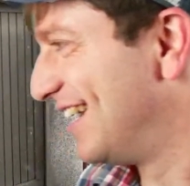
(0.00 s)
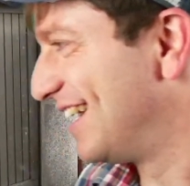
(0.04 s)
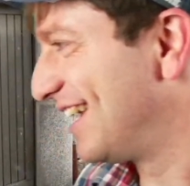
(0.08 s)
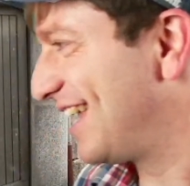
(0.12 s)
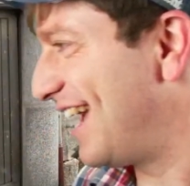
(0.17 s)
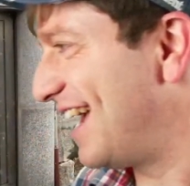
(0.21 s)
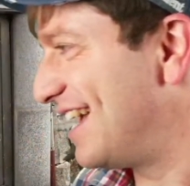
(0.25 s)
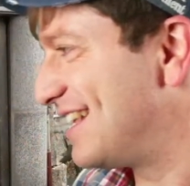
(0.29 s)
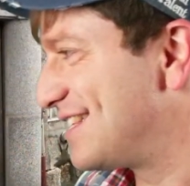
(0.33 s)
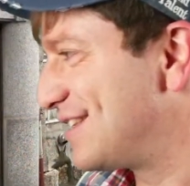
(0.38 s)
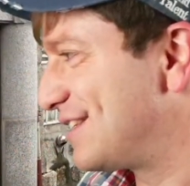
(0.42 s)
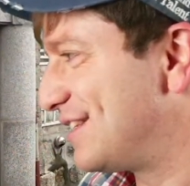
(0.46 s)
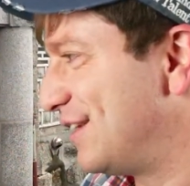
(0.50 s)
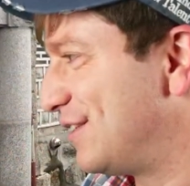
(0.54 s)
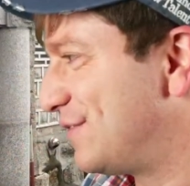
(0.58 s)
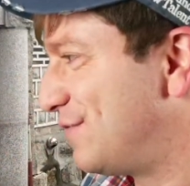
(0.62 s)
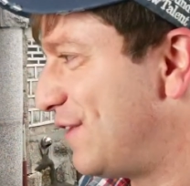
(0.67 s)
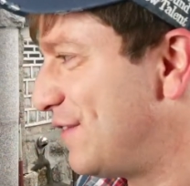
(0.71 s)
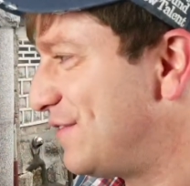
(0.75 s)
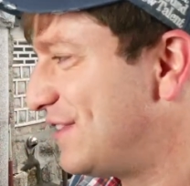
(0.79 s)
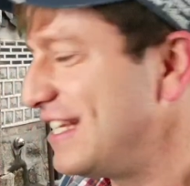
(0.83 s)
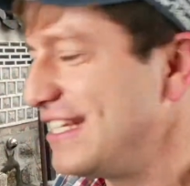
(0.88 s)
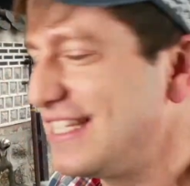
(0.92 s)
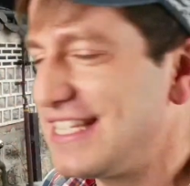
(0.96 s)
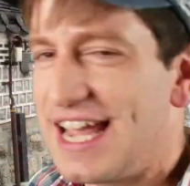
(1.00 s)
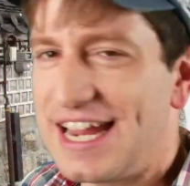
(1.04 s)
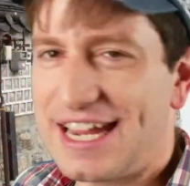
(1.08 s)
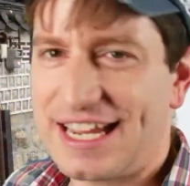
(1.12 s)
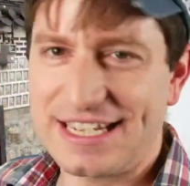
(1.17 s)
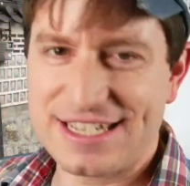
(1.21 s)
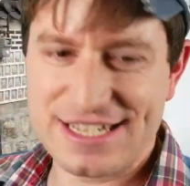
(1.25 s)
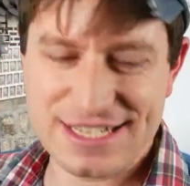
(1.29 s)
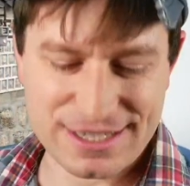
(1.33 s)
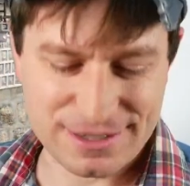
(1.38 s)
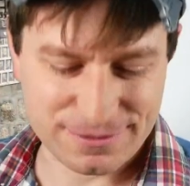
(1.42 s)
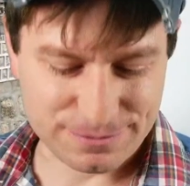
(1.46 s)
Okay, it's 15
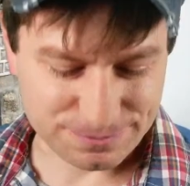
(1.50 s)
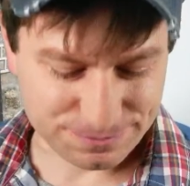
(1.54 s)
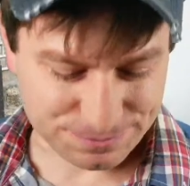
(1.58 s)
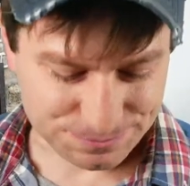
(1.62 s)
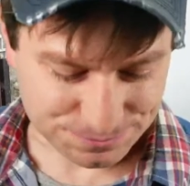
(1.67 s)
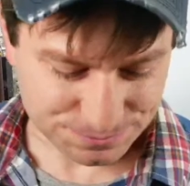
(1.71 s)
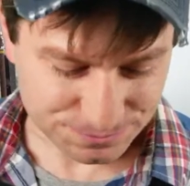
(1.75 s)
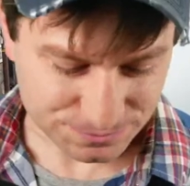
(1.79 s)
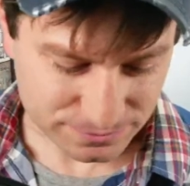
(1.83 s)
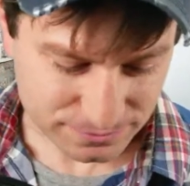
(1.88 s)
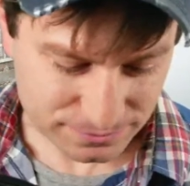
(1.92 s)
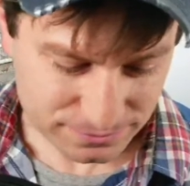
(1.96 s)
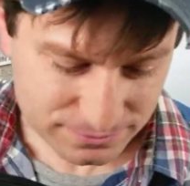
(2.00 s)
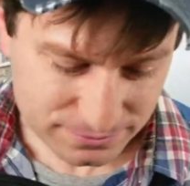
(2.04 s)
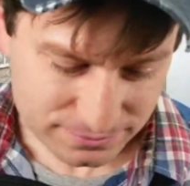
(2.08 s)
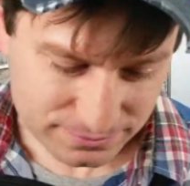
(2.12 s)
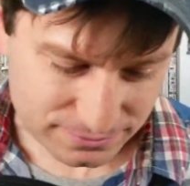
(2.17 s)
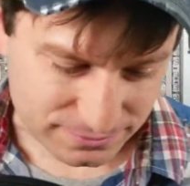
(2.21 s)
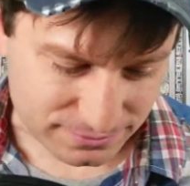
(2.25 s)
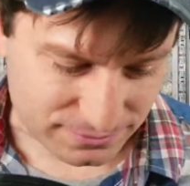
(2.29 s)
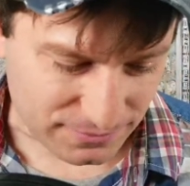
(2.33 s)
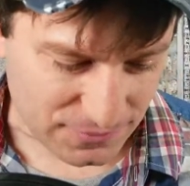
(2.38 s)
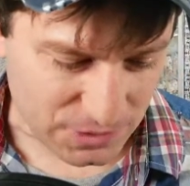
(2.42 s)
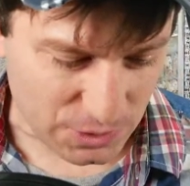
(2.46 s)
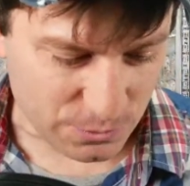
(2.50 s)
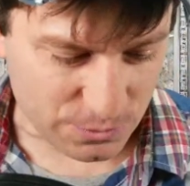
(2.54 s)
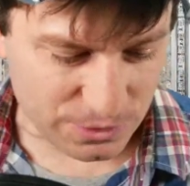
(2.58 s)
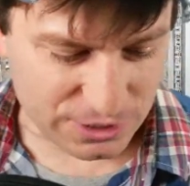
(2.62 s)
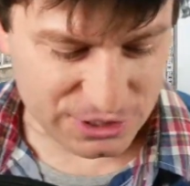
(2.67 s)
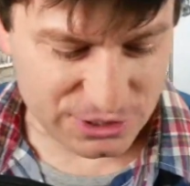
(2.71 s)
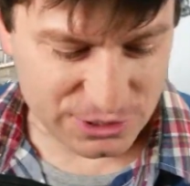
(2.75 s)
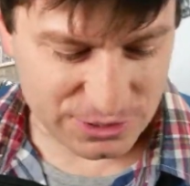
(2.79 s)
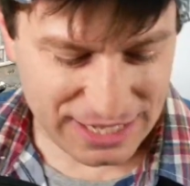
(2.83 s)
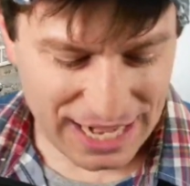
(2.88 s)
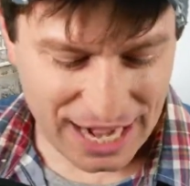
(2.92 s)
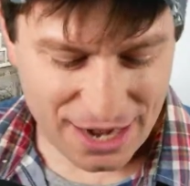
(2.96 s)
seconds. We're
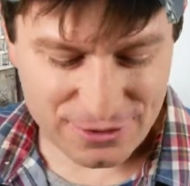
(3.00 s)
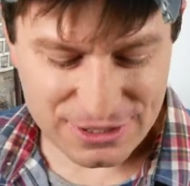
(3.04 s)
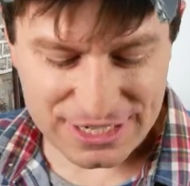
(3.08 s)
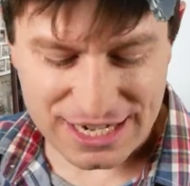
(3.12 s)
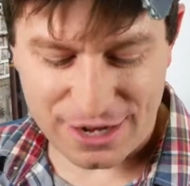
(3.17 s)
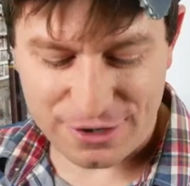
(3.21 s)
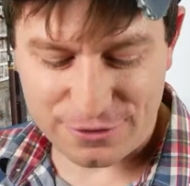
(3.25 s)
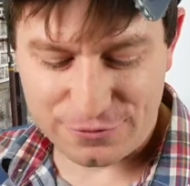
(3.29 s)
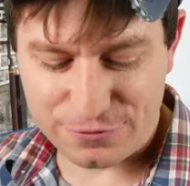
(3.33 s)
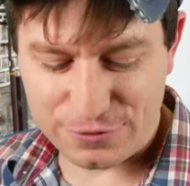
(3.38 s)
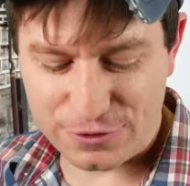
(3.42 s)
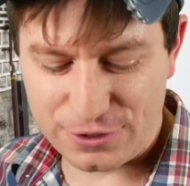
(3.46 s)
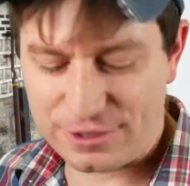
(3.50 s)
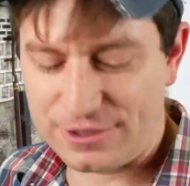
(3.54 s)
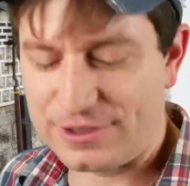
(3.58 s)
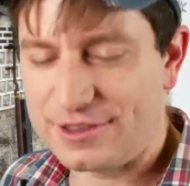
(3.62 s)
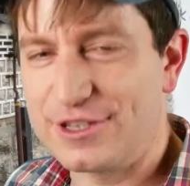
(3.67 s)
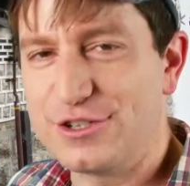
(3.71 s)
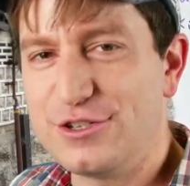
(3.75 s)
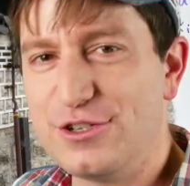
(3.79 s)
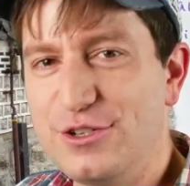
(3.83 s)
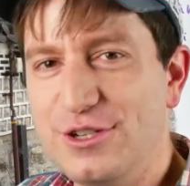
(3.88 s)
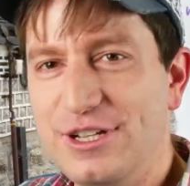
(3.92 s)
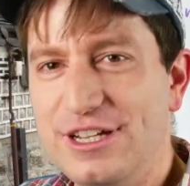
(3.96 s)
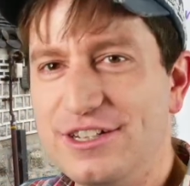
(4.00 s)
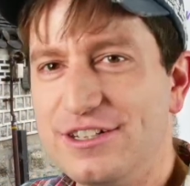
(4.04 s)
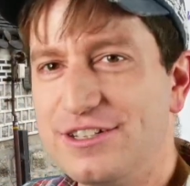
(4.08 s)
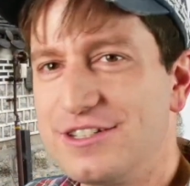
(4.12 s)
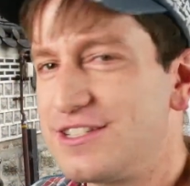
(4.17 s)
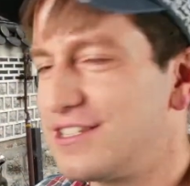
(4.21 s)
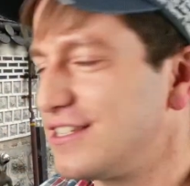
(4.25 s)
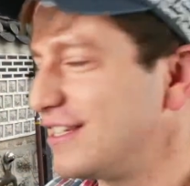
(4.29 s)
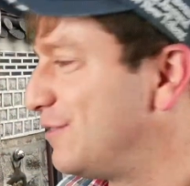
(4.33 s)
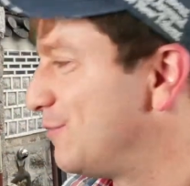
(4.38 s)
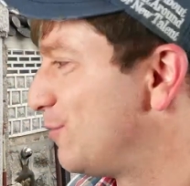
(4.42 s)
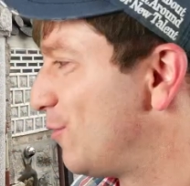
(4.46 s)
going to do countdown for the New
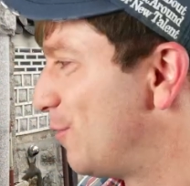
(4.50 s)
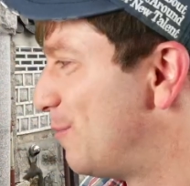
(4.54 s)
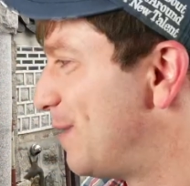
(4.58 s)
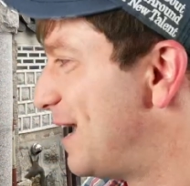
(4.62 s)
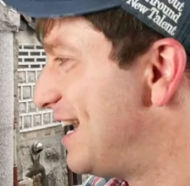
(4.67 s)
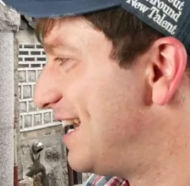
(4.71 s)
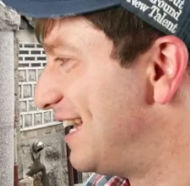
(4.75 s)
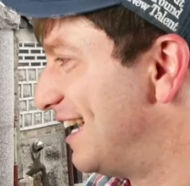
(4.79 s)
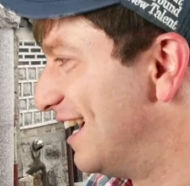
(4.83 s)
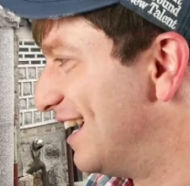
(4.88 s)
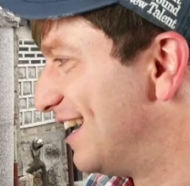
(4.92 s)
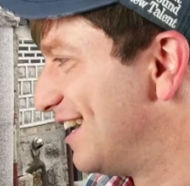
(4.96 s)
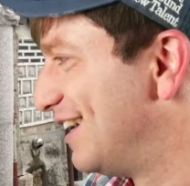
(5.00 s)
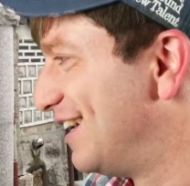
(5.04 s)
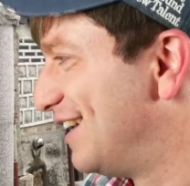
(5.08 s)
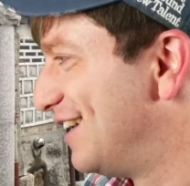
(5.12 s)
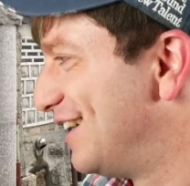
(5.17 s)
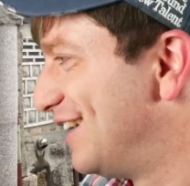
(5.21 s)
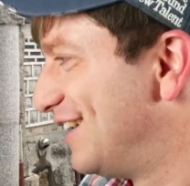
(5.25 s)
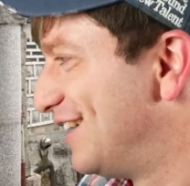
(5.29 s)
Year's in Romania.